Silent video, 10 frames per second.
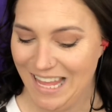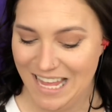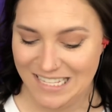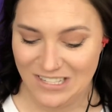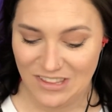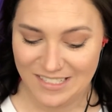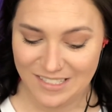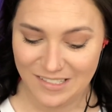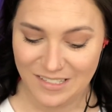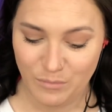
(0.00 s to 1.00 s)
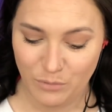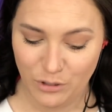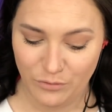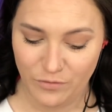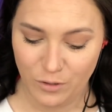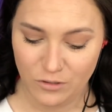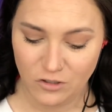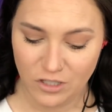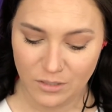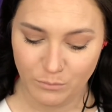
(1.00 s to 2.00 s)
So this is a
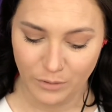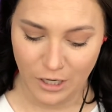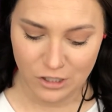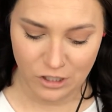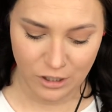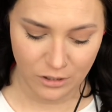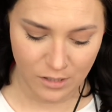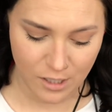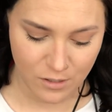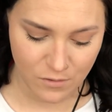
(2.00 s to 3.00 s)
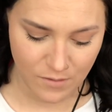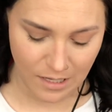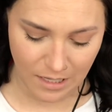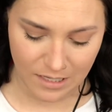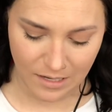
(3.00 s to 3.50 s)
Profusion Blush and Glow, and